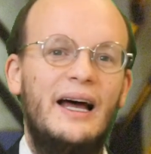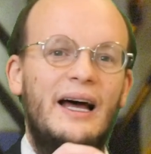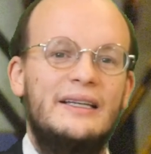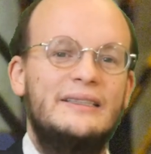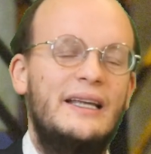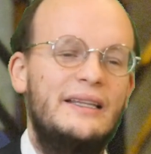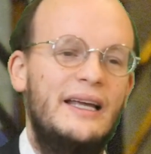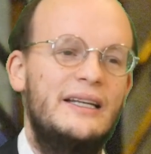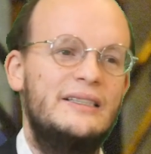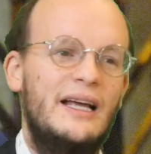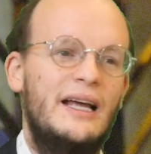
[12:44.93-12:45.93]
Azza, that
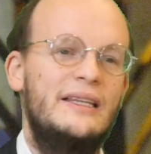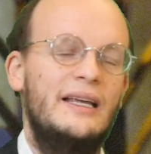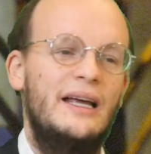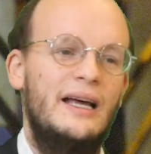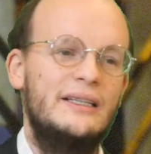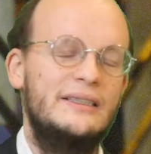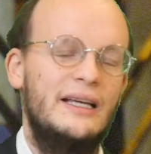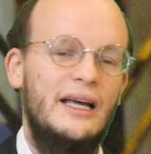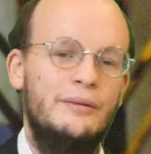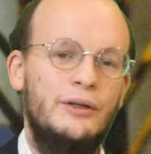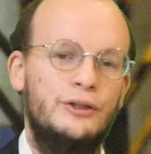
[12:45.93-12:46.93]
is Azza
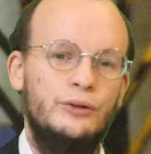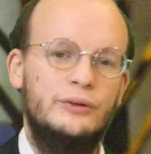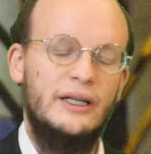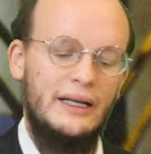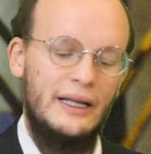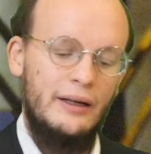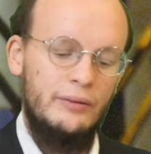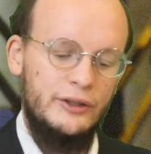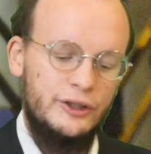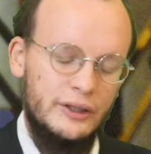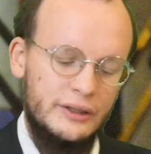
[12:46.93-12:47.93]
and Matudela,
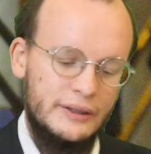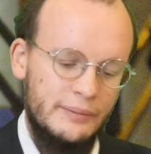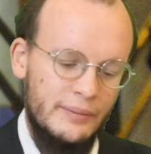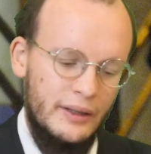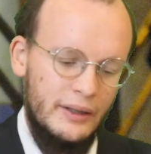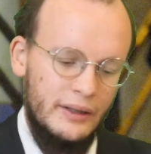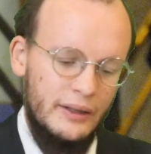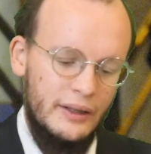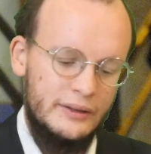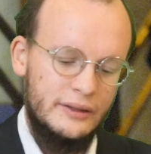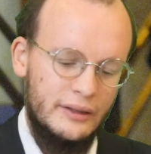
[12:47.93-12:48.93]
which is,
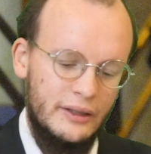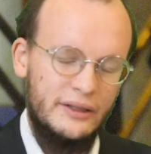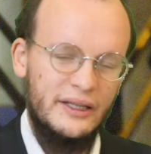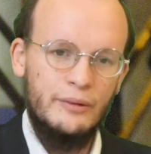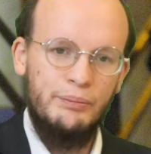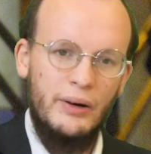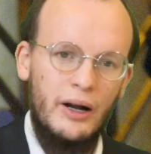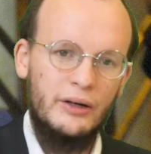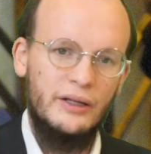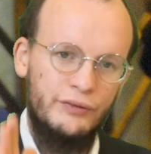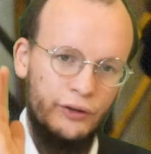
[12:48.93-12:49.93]
there's a
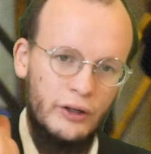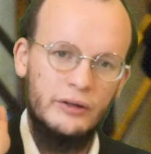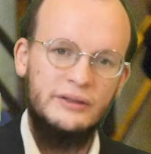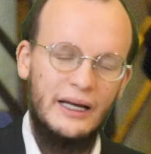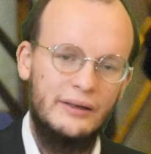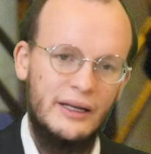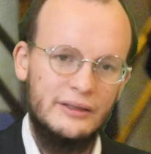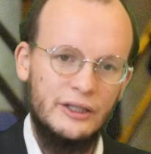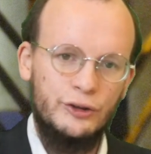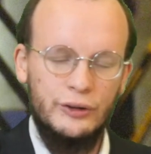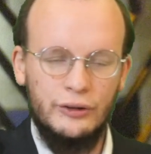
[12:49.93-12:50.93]
park there. If you go down
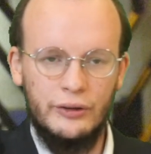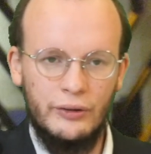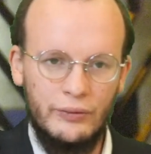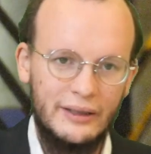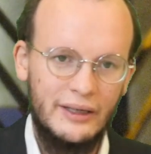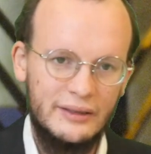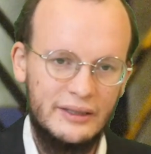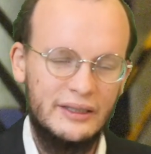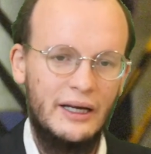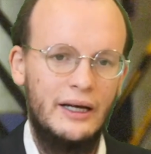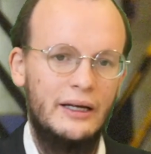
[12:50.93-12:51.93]
Azza Street on the right-hand
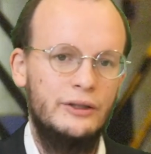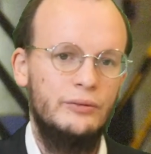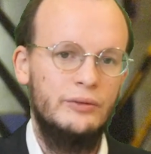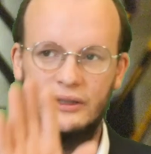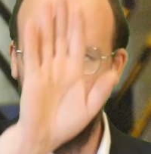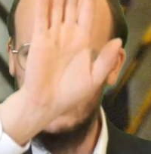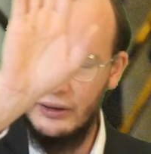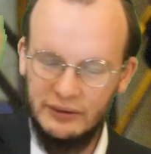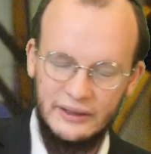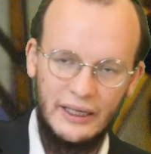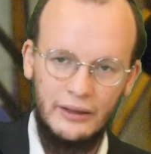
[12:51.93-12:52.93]
side, you will see going
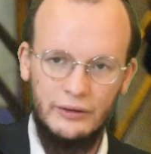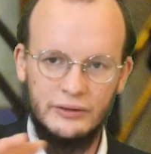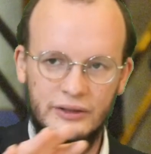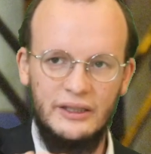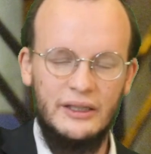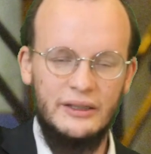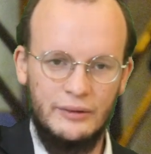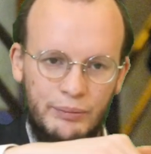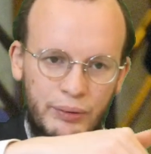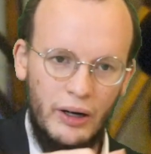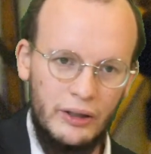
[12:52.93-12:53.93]
down, you'll see there's a
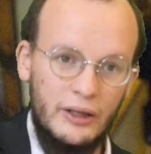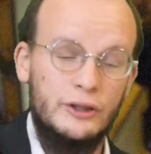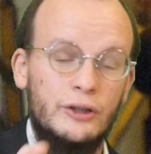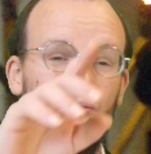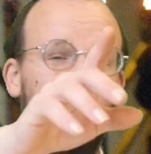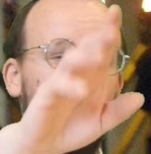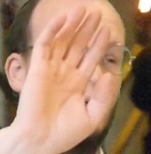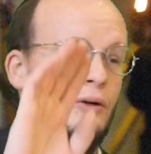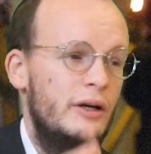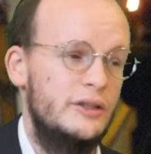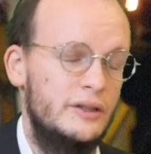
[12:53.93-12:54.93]
park. It's right
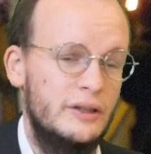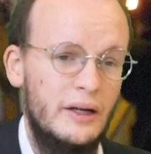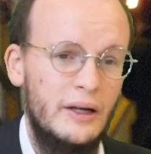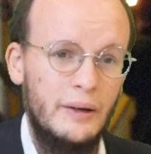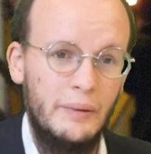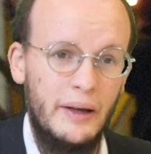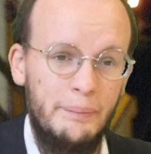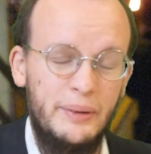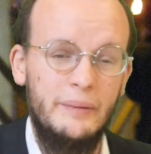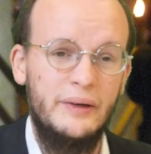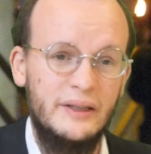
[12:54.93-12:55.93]
across
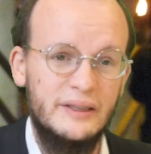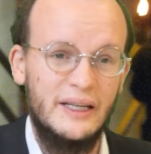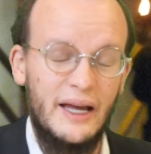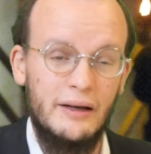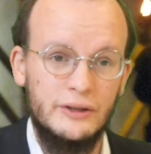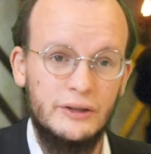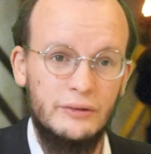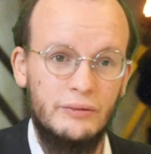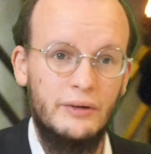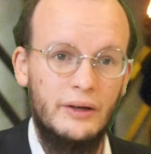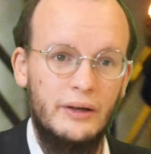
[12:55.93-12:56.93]
Bibi's house,
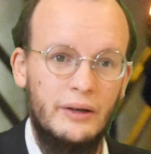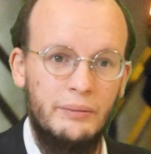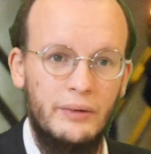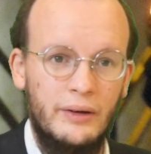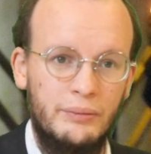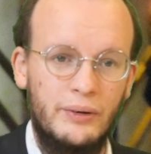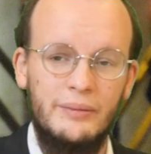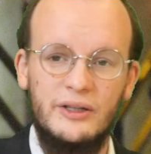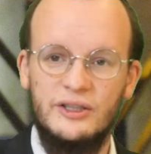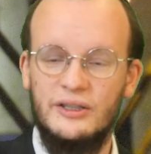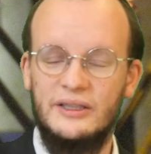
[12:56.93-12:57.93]
Prime
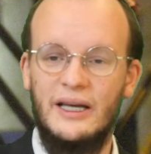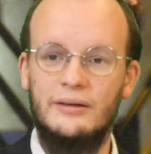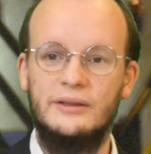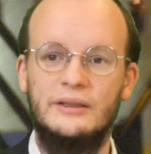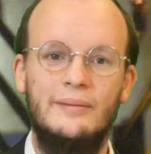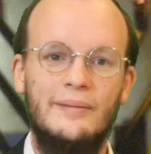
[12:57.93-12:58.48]
Minister's house.